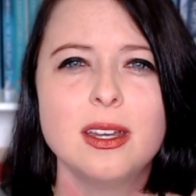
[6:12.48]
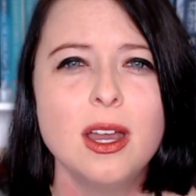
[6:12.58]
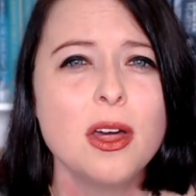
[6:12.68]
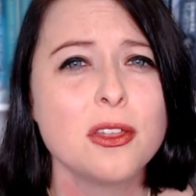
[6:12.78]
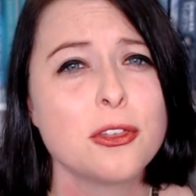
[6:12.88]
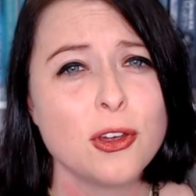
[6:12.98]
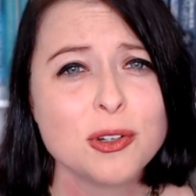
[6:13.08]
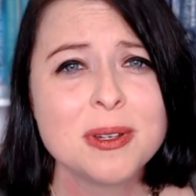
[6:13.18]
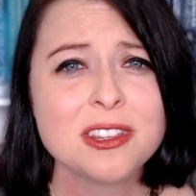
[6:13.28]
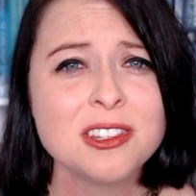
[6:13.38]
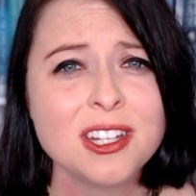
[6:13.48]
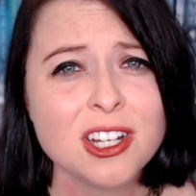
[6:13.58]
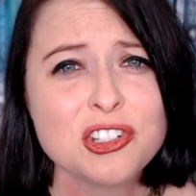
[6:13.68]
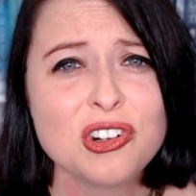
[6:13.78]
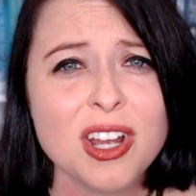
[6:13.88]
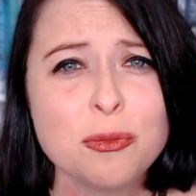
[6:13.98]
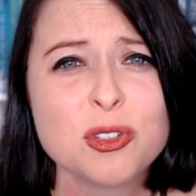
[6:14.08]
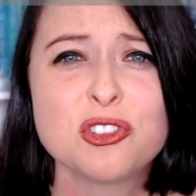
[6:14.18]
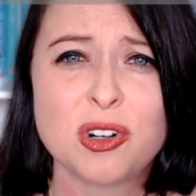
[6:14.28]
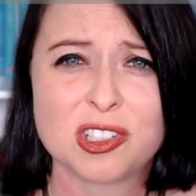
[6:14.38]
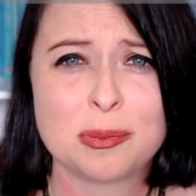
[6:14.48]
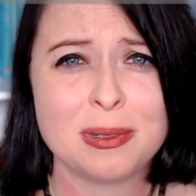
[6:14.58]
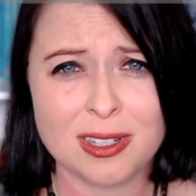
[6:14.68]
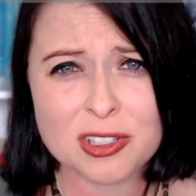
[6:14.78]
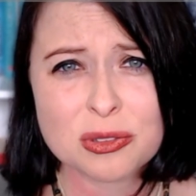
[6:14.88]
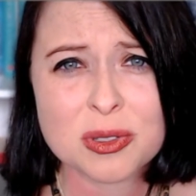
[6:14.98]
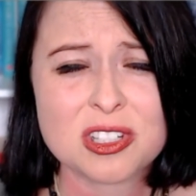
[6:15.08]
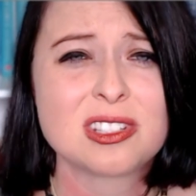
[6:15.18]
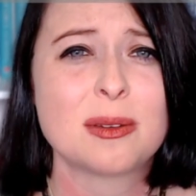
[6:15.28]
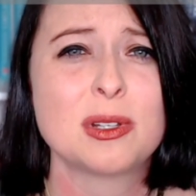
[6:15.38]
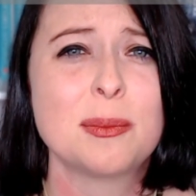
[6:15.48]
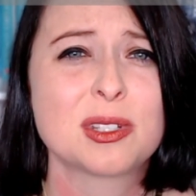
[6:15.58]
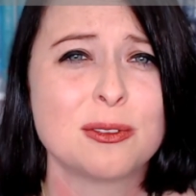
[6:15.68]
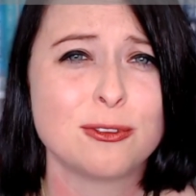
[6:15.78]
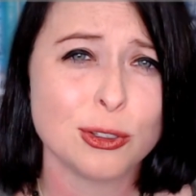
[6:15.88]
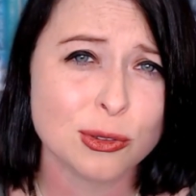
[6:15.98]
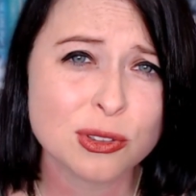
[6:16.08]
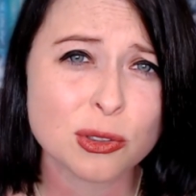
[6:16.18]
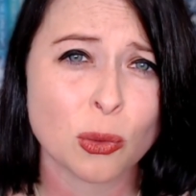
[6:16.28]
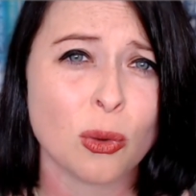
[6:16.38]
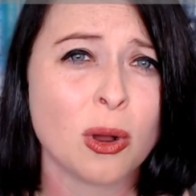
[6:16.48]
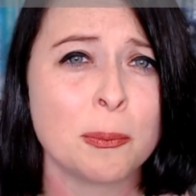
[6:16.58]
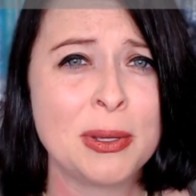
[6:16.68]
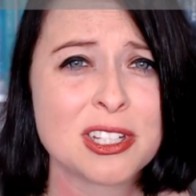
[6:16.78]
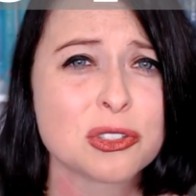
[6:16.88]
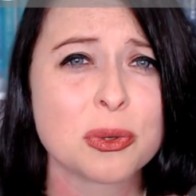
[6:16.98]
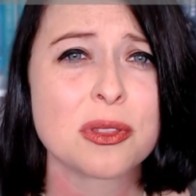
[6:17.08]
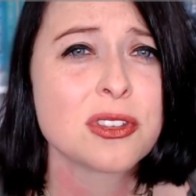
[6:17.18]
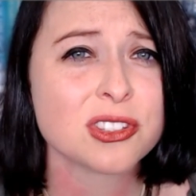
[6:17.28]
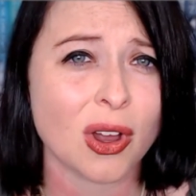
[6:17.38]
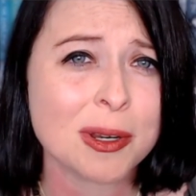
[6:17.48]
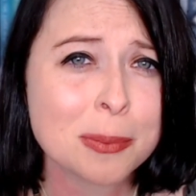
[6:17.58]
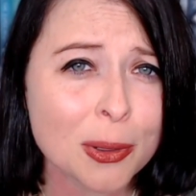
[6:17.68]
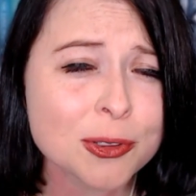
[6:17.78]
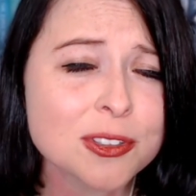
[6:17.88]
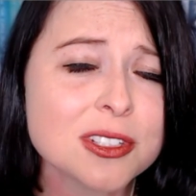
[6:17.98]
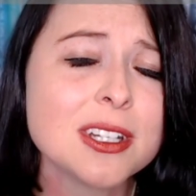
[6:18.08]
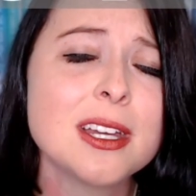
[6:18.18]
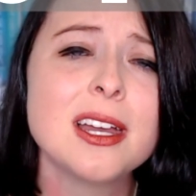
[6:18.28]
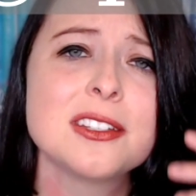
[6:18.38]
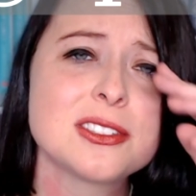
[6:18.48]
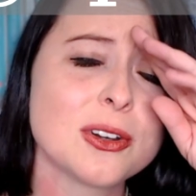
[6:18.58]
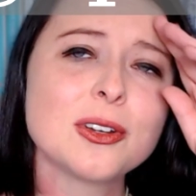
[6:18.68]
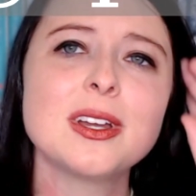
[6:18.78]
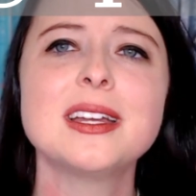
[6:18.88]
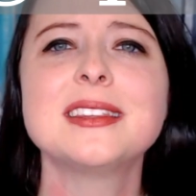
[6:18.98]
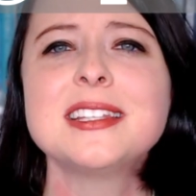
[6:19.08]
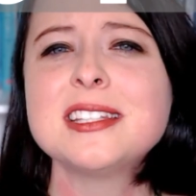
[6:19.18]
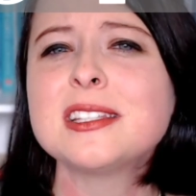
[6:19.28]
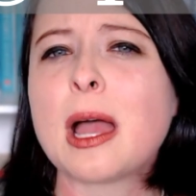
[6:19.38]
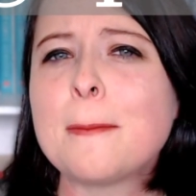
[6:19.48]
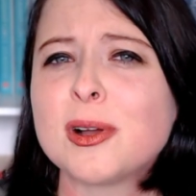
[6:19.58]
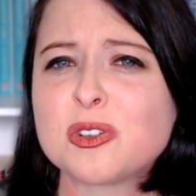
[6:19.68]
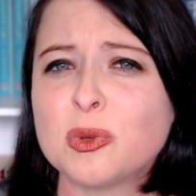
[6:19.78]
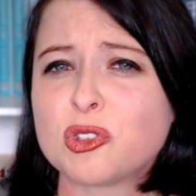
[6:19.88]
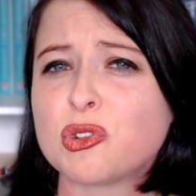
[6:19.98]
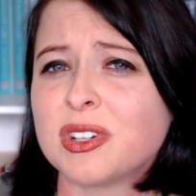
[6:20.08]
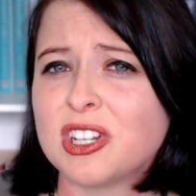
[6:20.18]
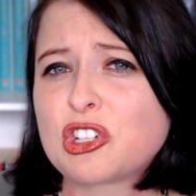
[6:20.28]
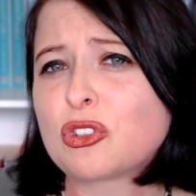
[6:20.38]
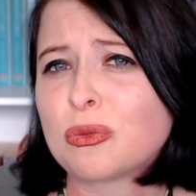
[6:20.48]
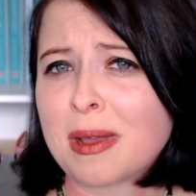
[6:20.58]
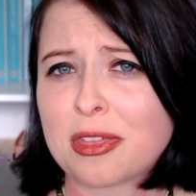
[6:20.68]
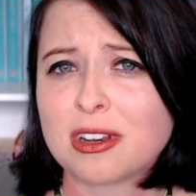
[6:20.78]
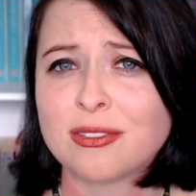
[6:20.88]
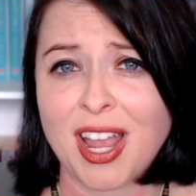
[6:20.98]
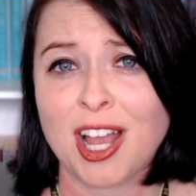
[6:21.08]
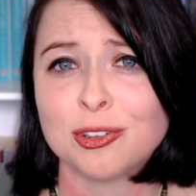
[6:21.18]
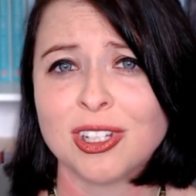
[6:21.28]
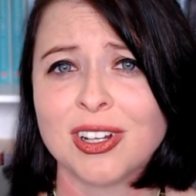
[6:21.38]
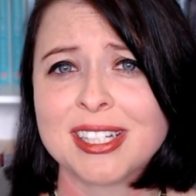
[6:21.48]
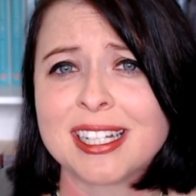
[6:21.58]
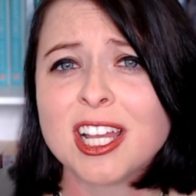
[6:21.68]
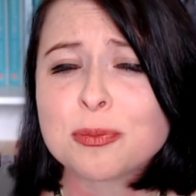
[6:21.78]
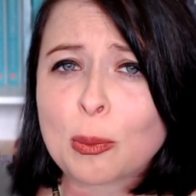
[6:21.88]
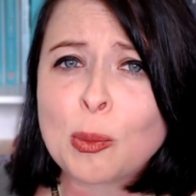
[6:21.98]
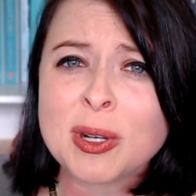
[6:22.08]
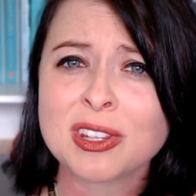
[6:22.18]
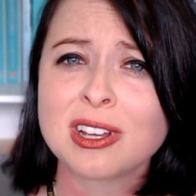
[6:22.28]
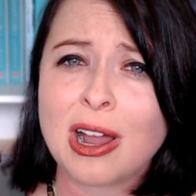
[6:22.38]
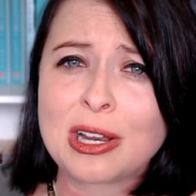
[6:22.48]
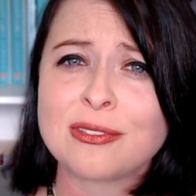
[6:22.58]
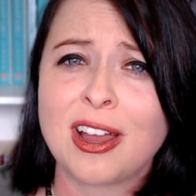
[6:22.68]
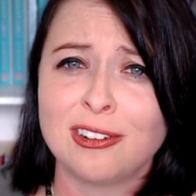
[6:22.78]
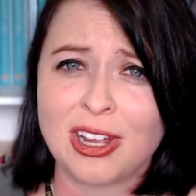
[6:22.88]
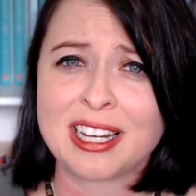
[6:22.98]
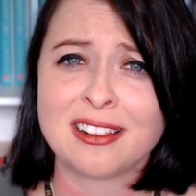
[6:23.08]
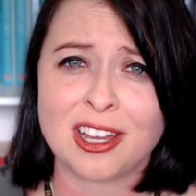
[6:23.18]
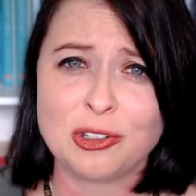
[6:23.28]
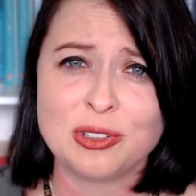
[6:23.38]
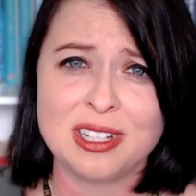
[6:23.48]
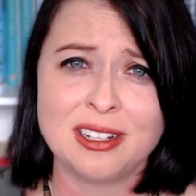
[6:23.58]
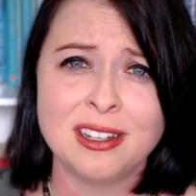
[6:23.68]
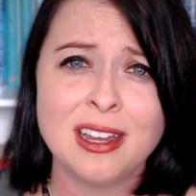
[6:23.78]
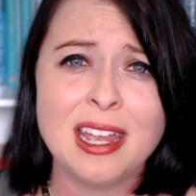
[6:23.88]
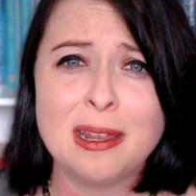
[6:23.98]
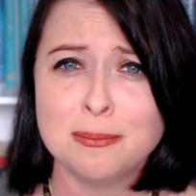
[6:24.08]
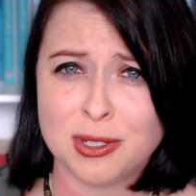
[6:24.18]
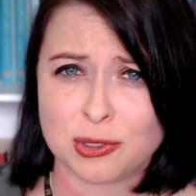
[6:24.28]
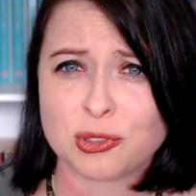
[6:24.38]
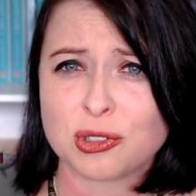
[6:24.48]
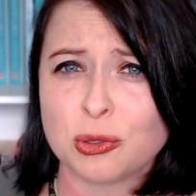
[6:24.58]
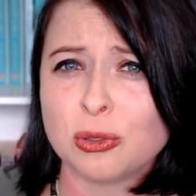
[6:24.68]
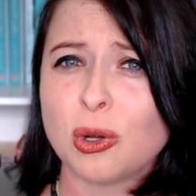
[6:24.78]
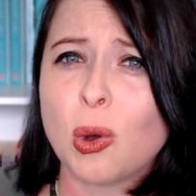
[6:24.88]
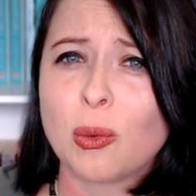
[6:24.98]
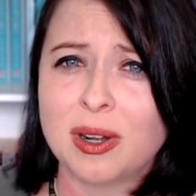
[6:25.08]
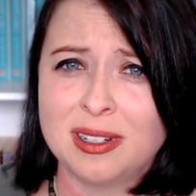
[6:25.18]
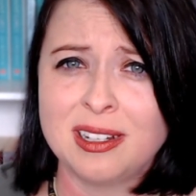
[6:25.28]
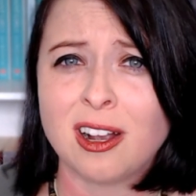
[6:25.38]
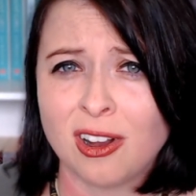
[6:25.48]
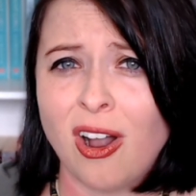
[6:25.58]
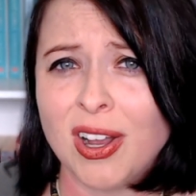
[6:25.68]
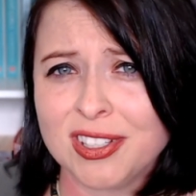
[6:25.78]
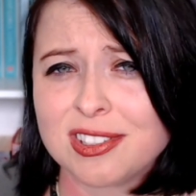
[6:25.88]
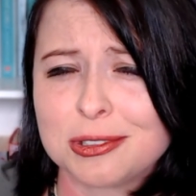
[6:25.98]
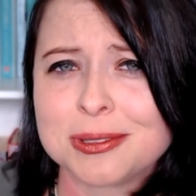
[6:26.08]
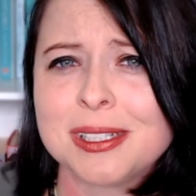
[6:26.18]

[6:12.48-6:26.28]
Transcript: The third method that I tried was Structure Plus, which is sometimes confused or mixed with Signpost. So this is a much more traditional method of outlining. It's probably the kind of outlining that you did in middle school or in young high school.